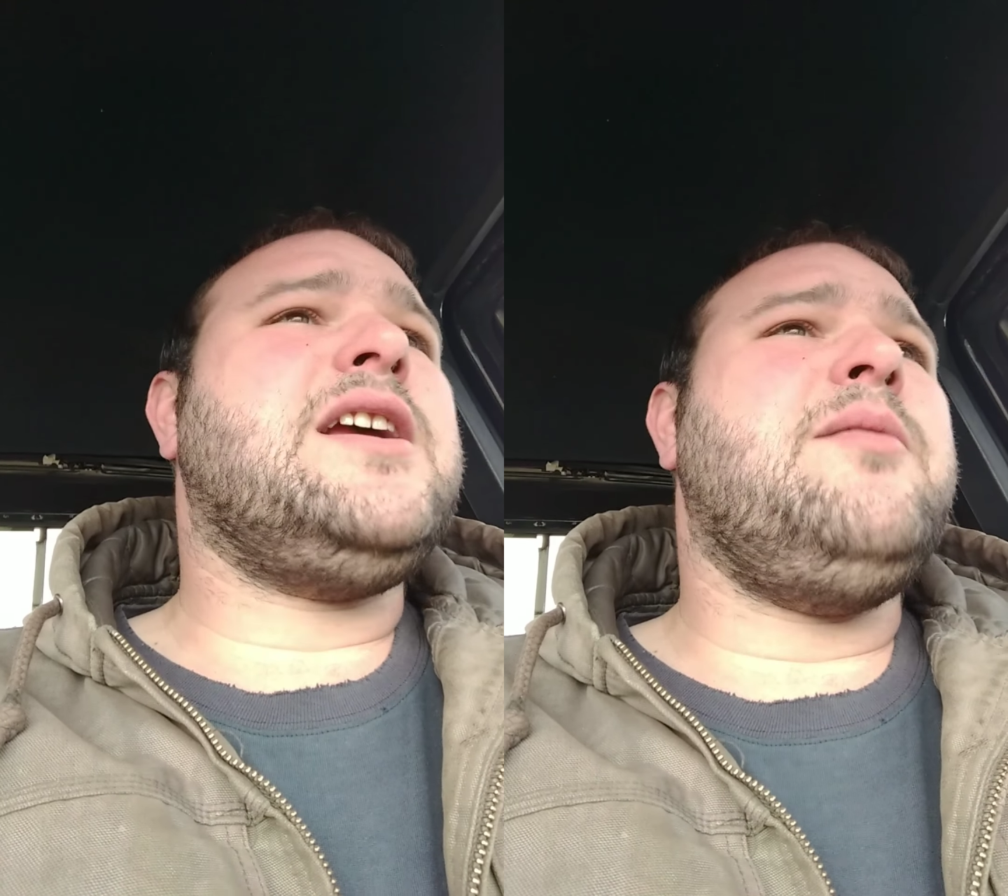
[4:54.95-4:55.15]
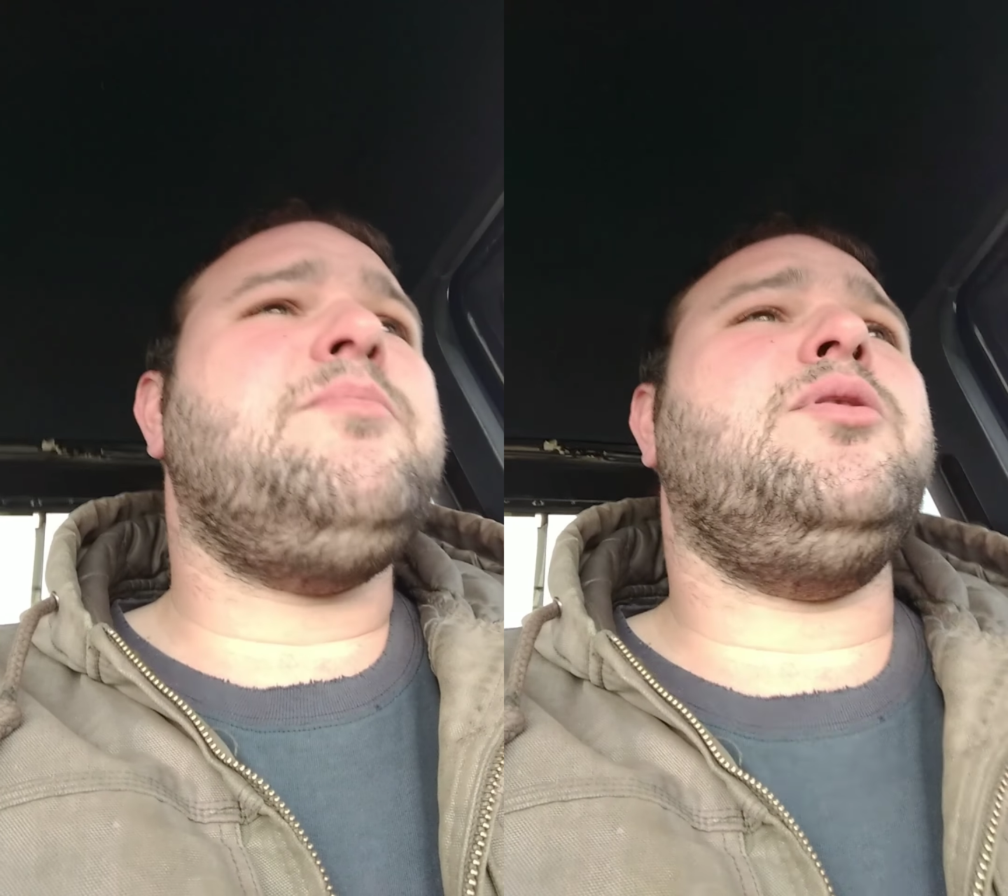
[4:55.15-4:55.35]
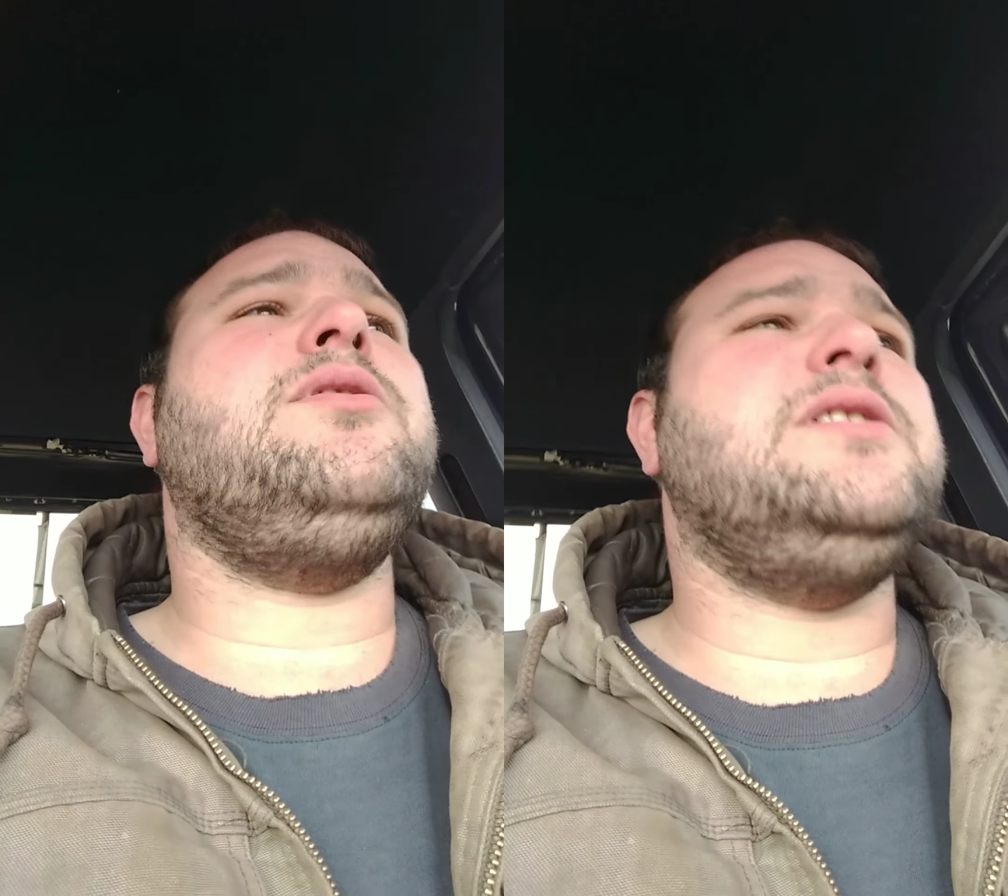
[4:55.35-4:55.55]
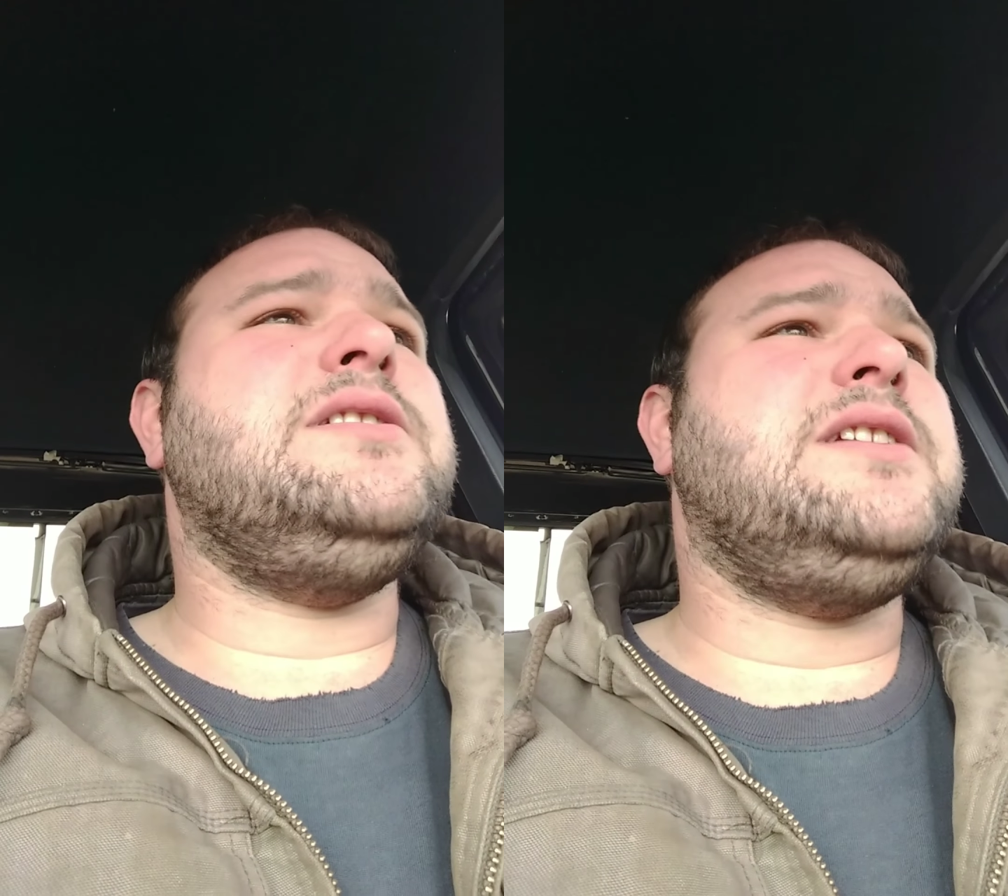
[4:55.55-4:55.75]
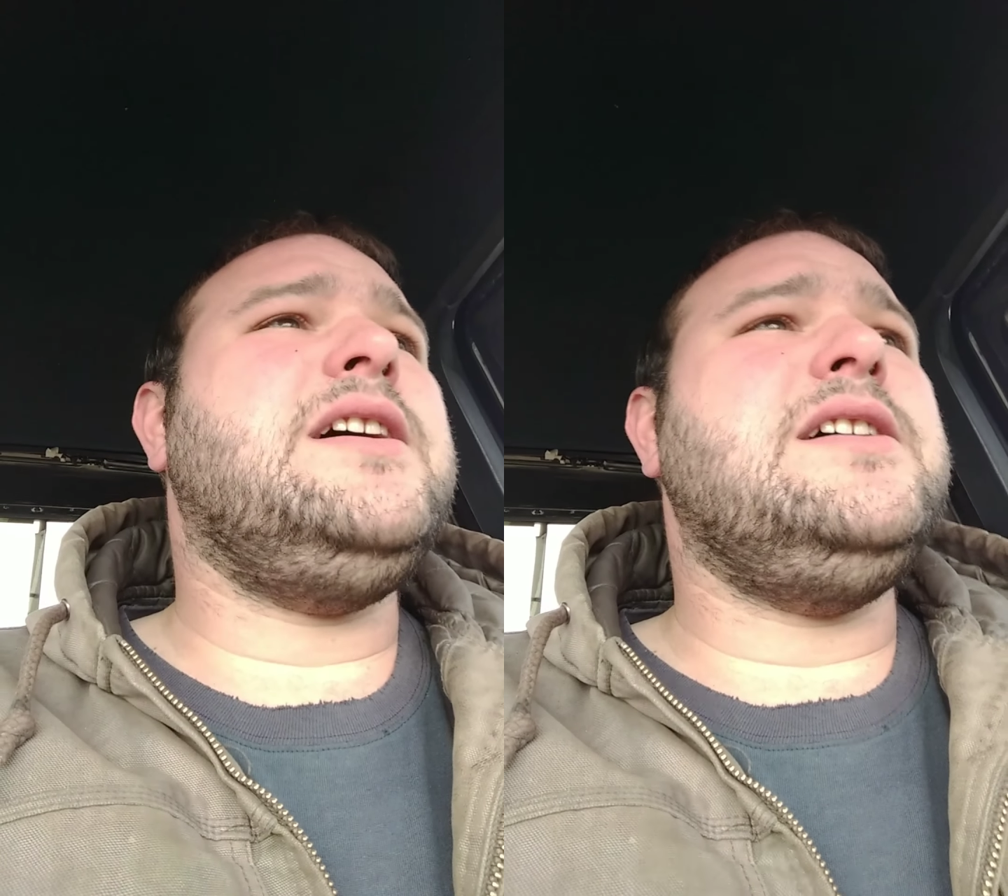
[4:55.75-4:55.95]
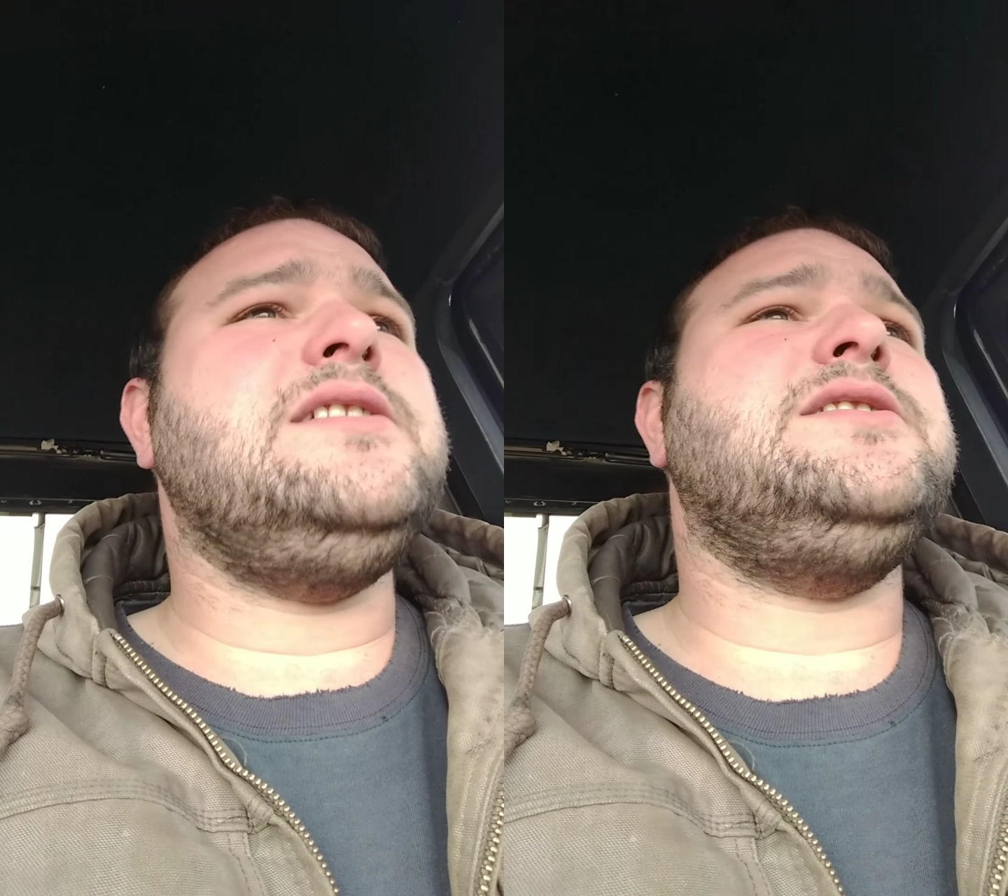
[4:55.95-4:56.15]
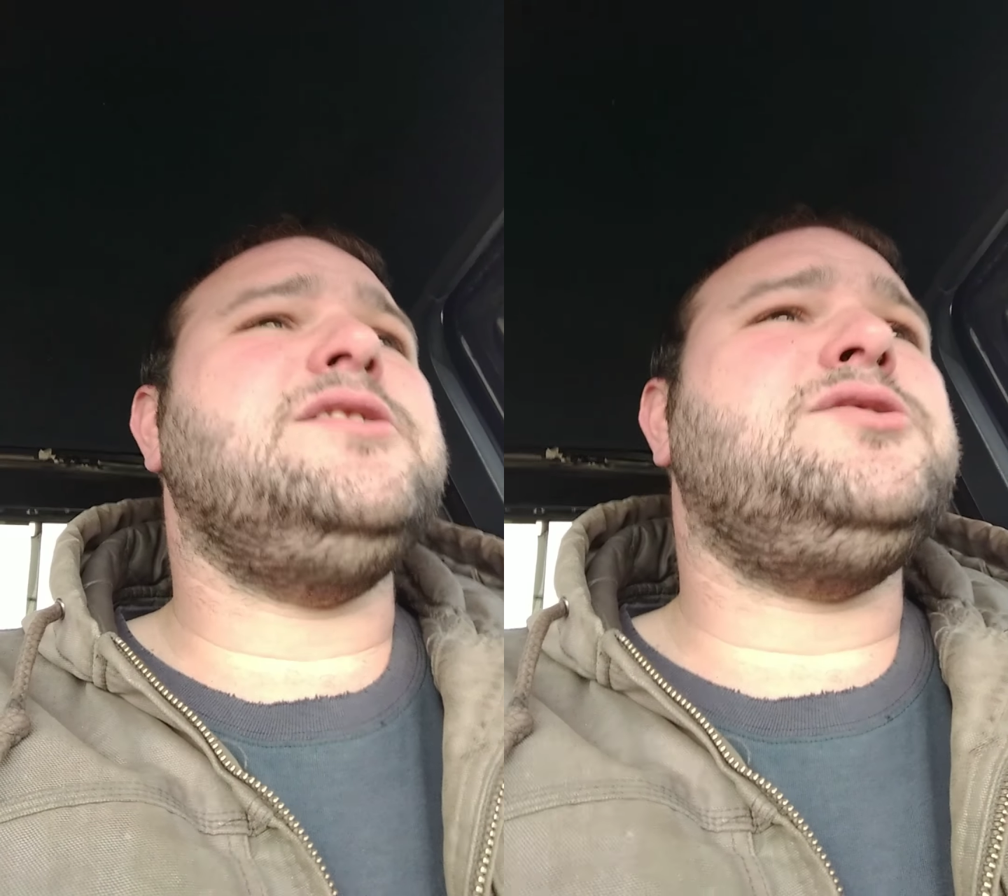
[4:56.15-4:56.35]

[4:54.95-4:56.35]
I'm pulling does